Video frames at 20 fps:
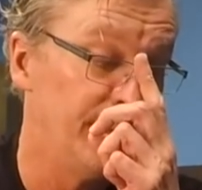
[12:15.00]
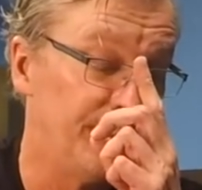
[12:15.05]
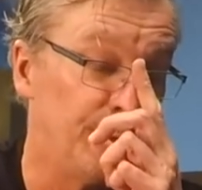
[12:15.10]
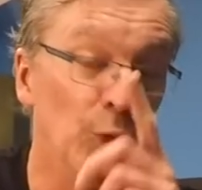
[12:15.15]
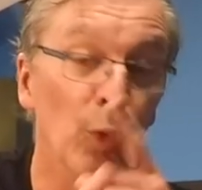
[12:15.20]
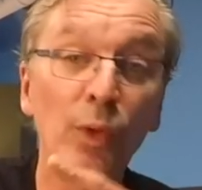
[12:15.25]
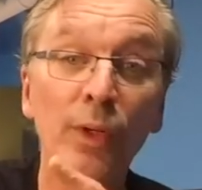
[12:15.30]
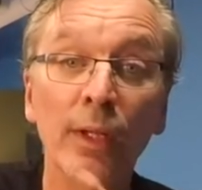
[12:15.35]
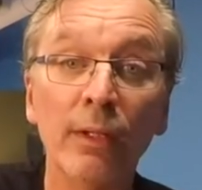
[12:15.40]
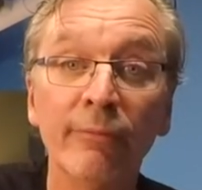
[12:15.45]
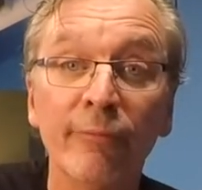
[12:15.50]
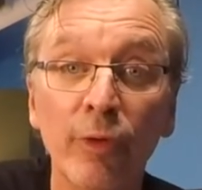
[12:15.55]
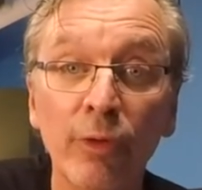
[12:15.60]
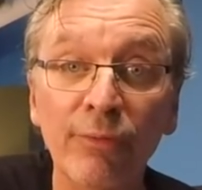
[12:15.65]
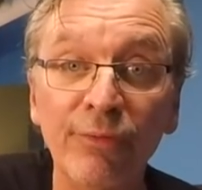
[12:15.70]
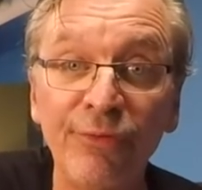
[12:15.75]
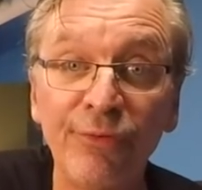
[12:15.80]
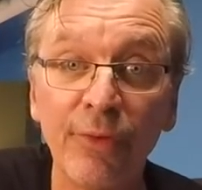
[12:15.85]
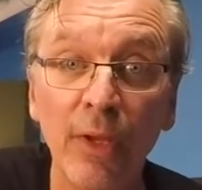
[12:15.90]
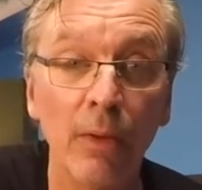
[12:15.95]
do another
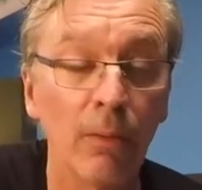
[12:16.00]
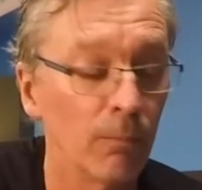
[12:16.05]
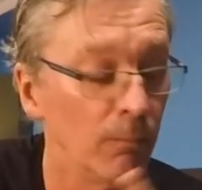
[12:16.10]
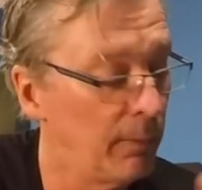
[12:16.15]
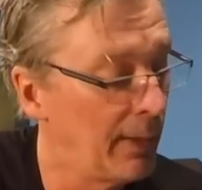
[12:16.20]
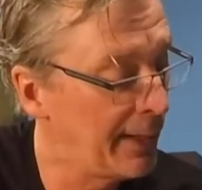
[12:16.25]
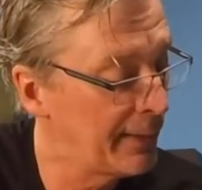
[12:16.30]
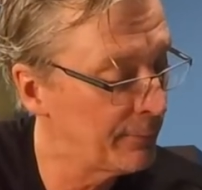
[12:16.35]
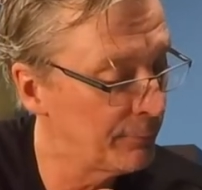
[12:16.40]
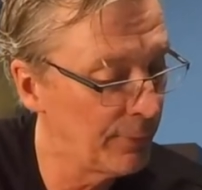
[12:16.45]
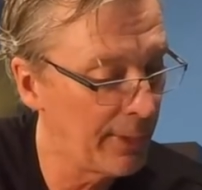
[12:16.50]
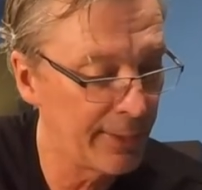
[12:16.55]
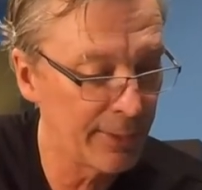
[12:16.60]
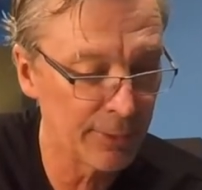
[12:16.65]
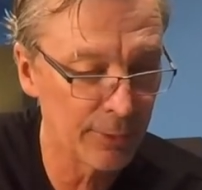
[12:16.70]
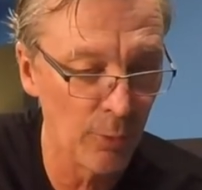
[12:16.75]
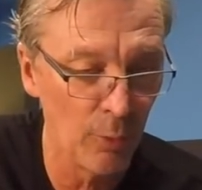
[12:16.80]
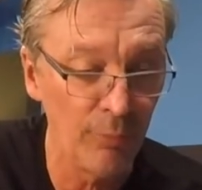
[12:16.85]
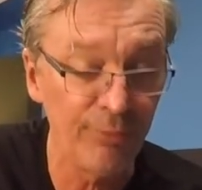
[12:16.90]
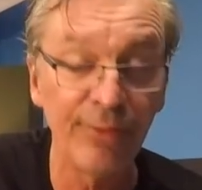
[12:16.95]
verse. Round and round it
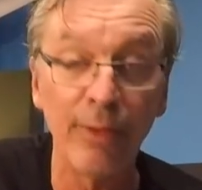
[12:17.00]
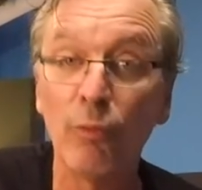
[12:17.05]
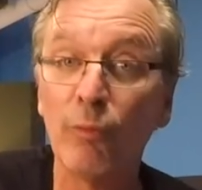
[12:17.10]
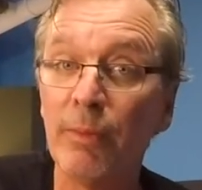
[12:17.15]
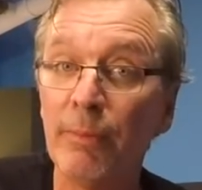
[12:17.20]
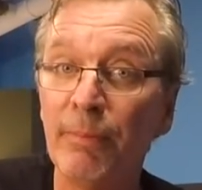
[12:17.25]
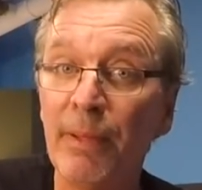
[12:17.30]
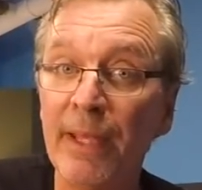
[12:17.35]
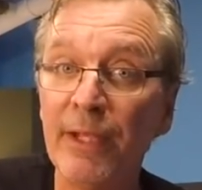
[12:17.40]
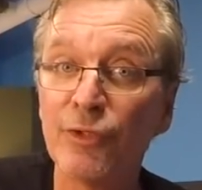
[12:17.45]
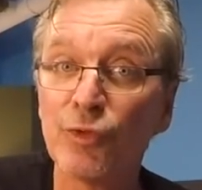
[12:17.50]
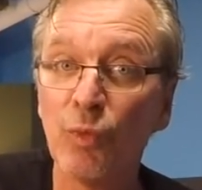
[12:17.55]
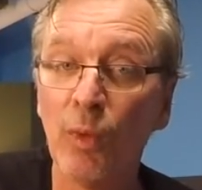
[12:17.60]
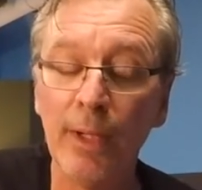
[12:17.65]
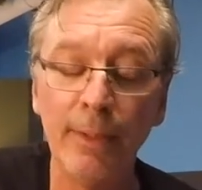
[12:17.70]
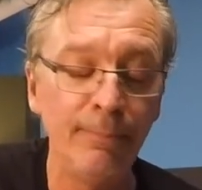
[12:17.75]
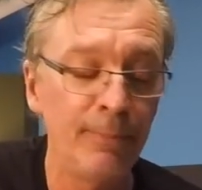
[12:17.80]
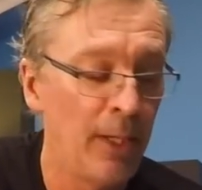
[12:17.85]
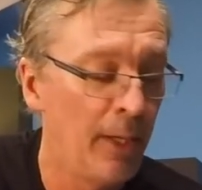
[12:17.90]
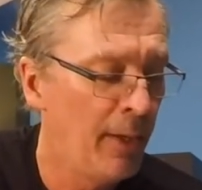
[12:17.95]
goes. That would be page
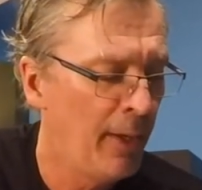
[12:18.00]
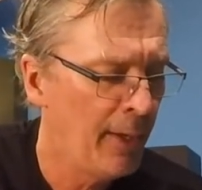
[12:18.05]
1.